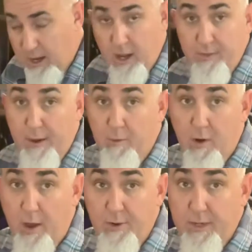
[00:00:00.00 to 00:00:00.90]
they were
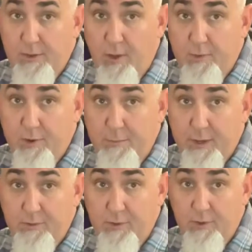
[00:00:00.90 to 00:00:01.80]
underneath all the drill
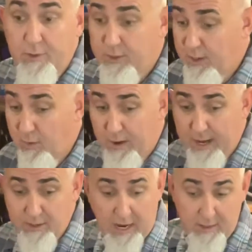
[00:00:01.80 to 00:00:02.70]
bits, you know. And
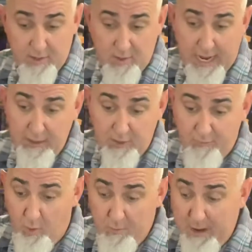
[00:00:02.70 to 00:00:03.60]
I, I literally I looked
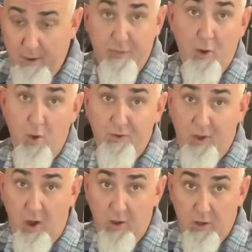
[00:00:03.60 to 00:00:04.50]
for them when I bought the hole
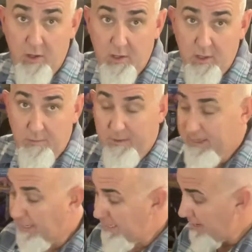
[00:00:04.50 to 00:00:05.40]
saw
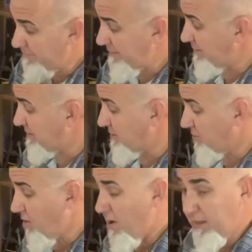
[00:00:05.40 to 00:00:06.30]
like, I can't believe these things are
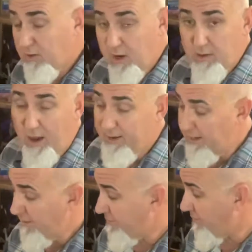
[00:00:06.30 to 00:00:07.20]
gone. I look online,
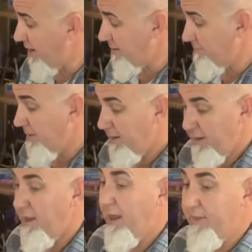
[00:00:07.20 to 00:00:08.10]
can never find them.
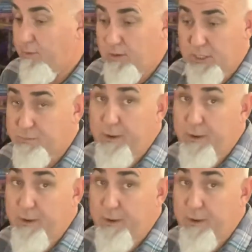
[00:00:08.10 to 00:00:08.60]
And they were just